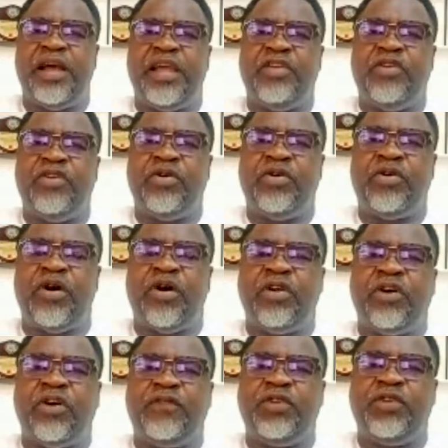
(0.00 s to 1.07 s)

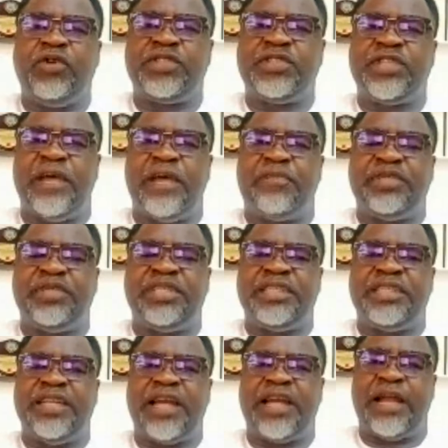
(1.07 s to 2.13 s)
of those
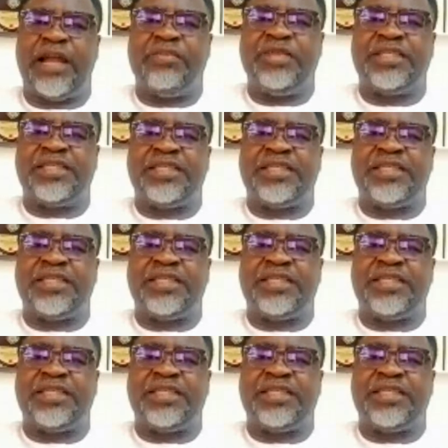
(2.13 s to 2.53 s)
precedents have been